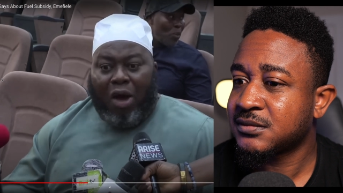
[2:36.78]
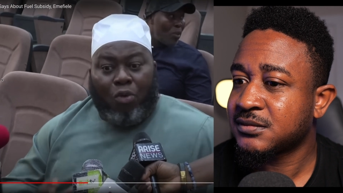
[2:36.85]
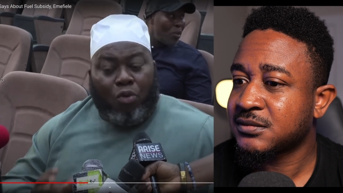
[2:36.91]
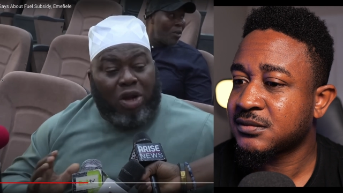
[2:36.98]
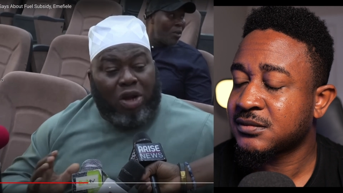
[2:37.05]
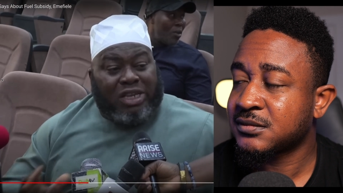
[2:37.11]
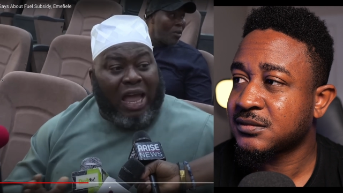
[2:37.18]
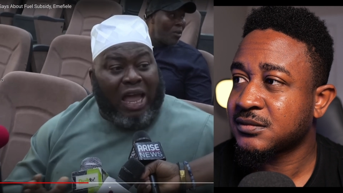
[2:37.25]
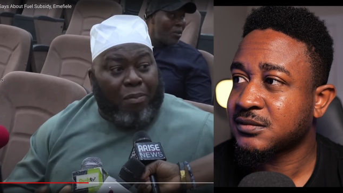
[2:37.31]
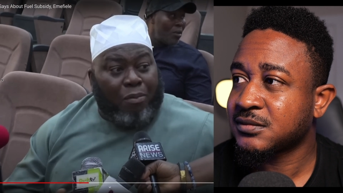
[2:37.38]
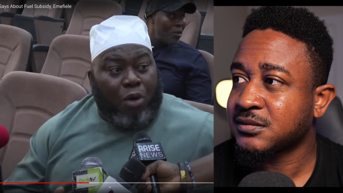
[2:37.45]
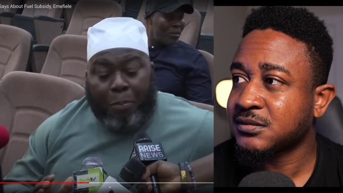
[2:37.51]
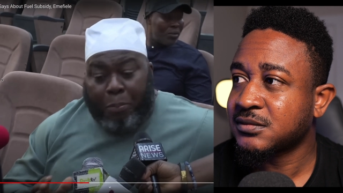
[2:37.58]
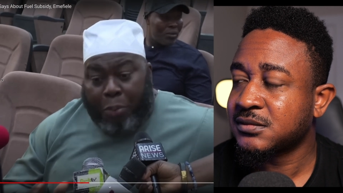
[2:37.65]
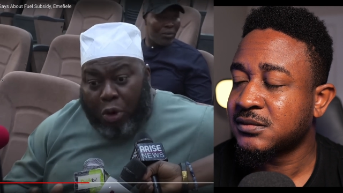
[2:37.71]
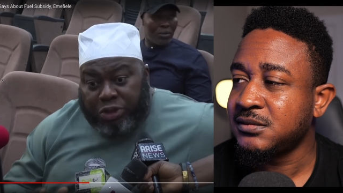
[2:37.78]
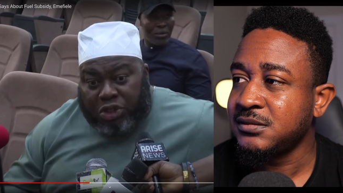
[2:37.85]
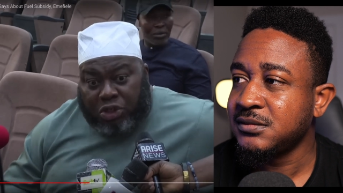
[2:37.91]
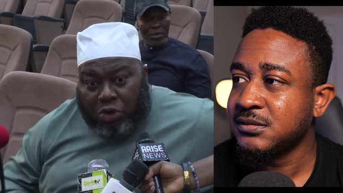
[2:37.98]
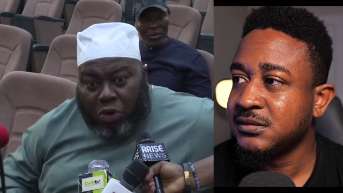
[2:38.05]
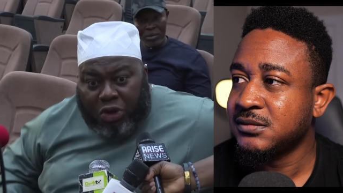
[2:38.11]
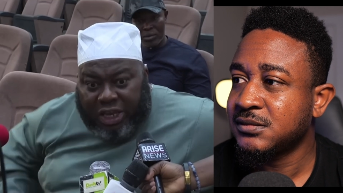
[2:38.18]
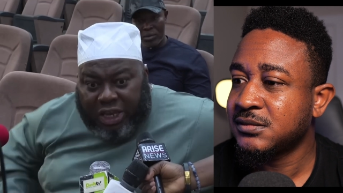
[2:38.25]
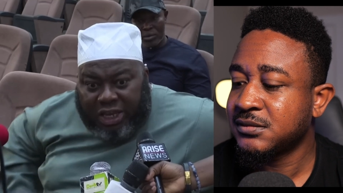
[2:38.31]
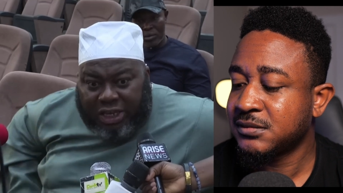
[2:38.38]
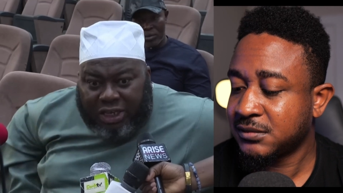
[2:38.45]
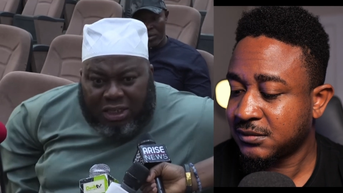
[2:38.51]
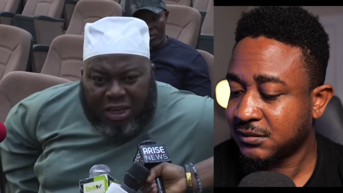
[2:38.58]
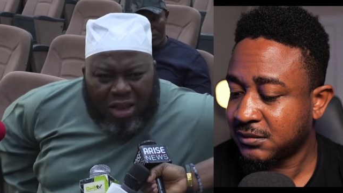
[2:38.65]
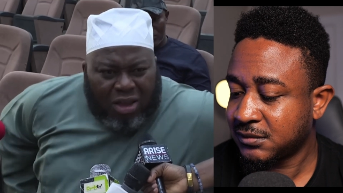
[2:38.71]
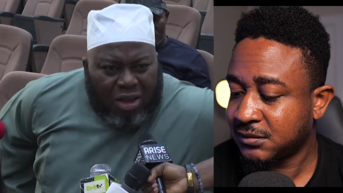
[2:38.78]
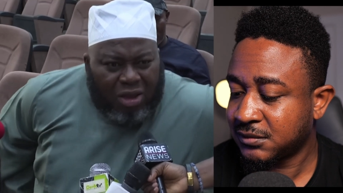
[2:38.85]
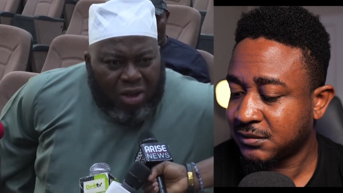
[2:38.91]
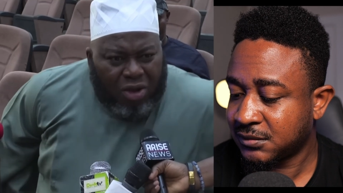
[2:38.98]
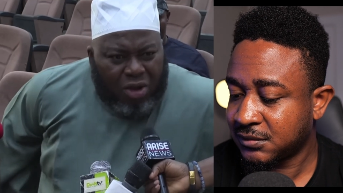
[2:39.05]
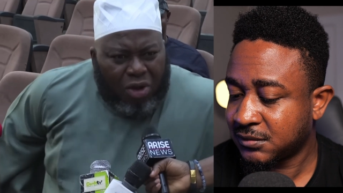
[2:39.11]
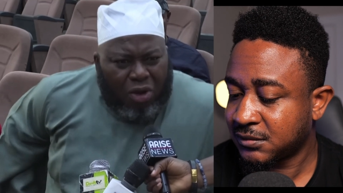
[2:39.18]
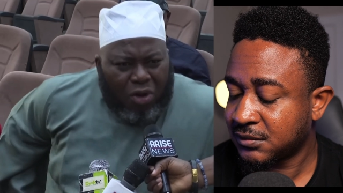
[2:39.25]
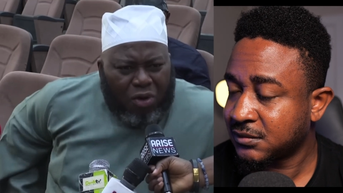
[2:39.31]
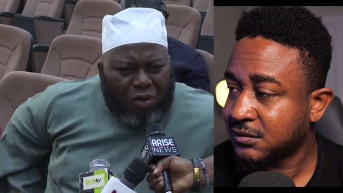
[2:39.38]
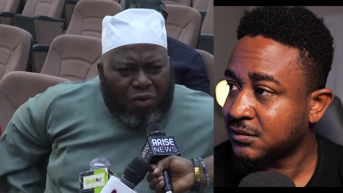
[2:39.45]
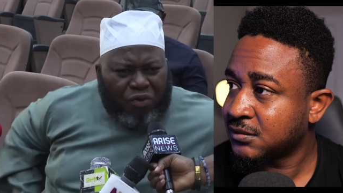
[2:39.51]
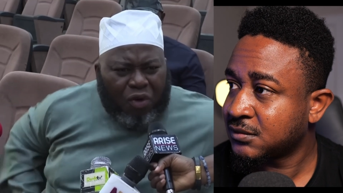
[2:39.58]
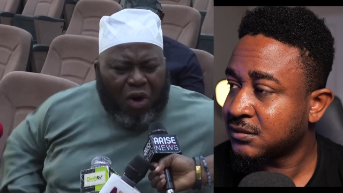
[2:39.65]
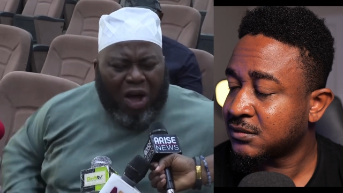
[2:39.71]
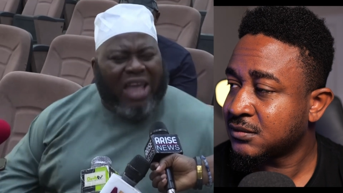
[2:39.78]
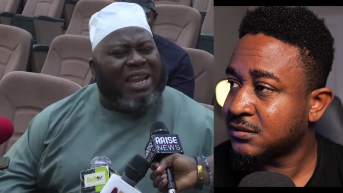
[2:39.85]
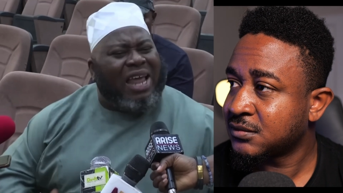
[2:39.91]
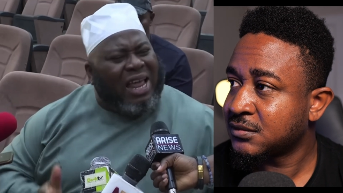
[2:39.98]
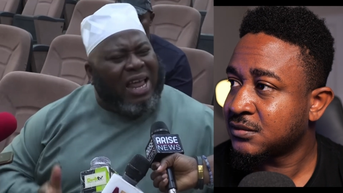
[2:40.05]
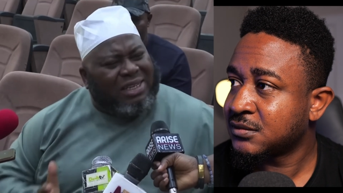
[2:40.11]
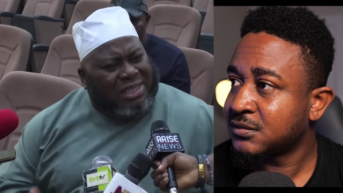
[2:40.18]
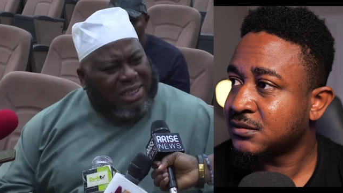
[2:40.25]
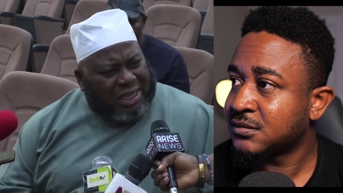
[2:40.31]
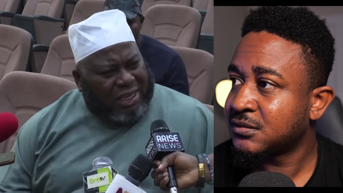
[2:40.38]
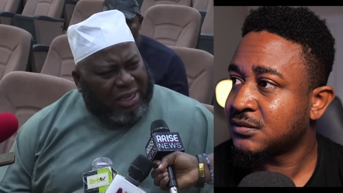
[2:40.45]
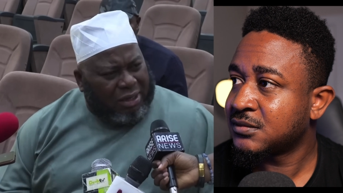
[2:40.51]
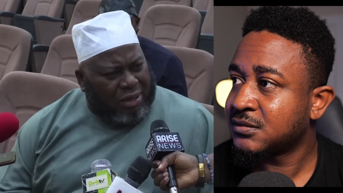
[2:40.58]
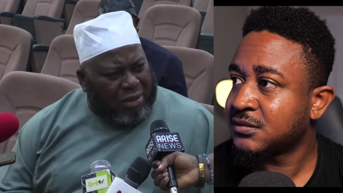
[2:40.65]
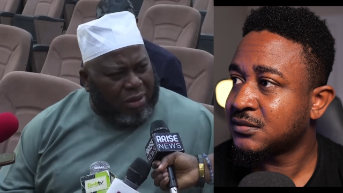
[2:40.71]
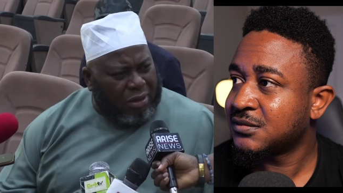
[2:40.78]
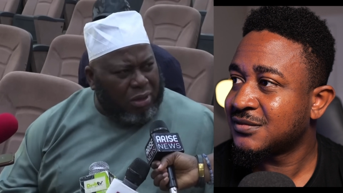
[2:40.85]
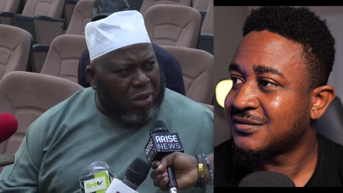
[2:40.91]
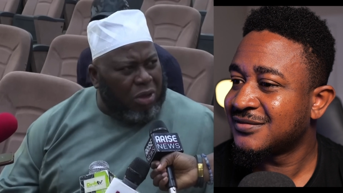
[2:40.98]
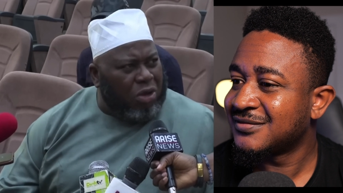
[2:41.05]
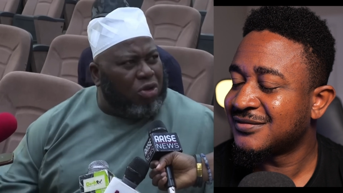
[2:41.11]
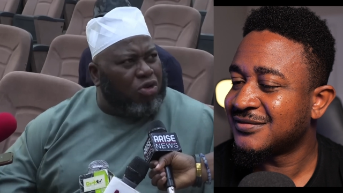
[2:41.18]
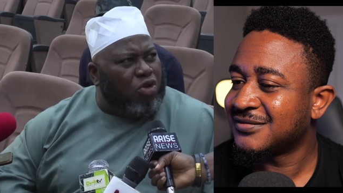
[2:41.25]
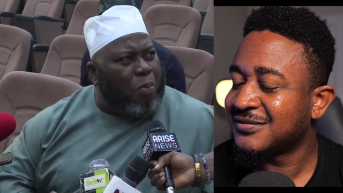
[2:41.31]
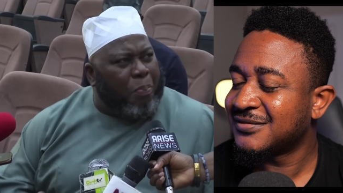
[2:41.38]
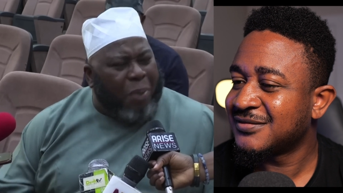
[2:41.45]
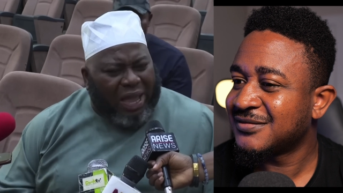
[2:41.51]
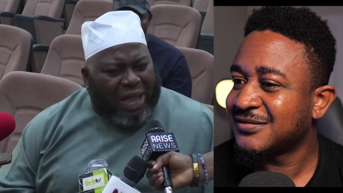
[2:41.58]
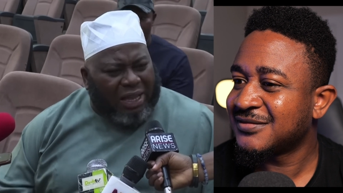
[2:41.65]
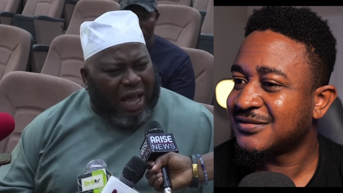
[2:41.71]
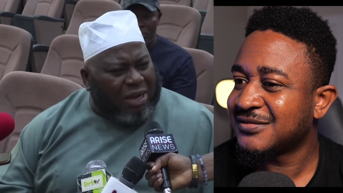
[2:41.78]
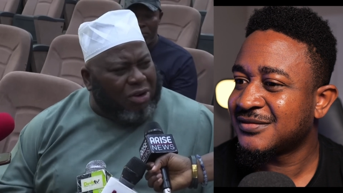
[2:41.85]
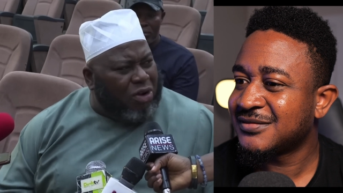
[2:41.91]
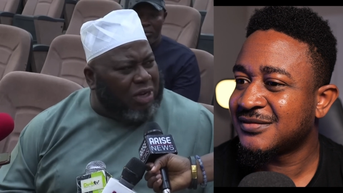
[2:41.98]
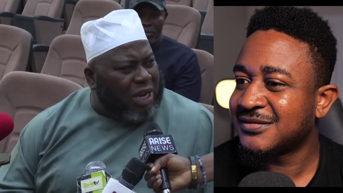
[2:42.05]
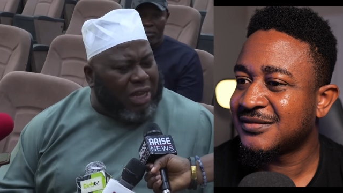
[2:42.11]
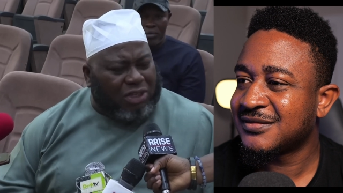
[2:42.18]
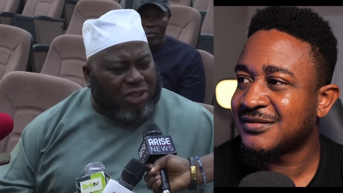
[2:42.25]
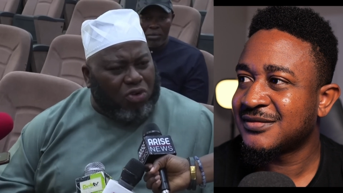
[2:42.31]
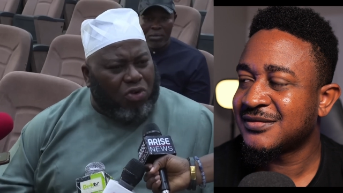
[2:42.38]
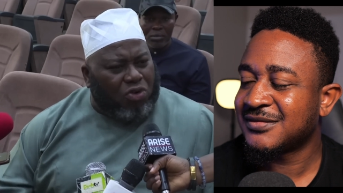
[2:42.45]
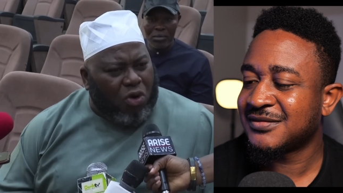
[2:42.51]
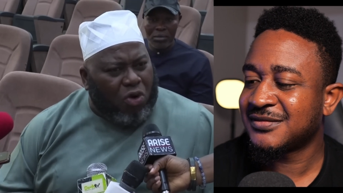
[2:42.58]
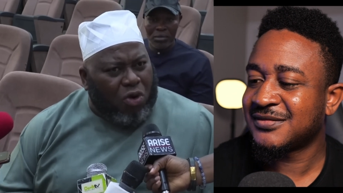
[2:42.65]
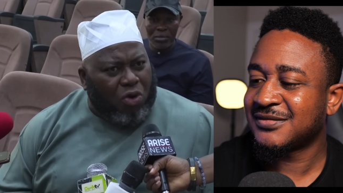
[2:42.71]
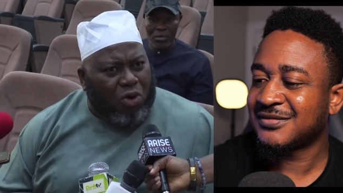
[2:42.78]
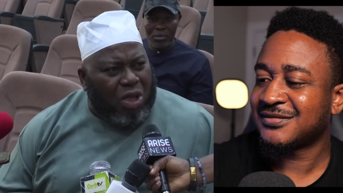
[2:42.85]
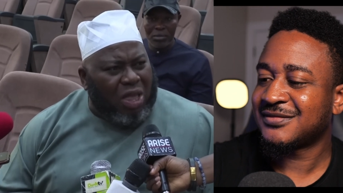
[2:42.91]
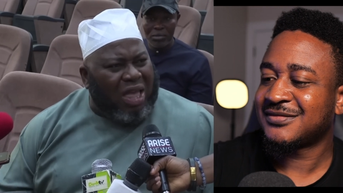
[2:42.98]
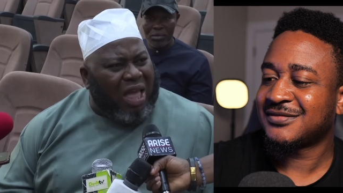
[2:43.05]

Speaker 1: What I am opposed to is for NLC, Nupeng, and others to go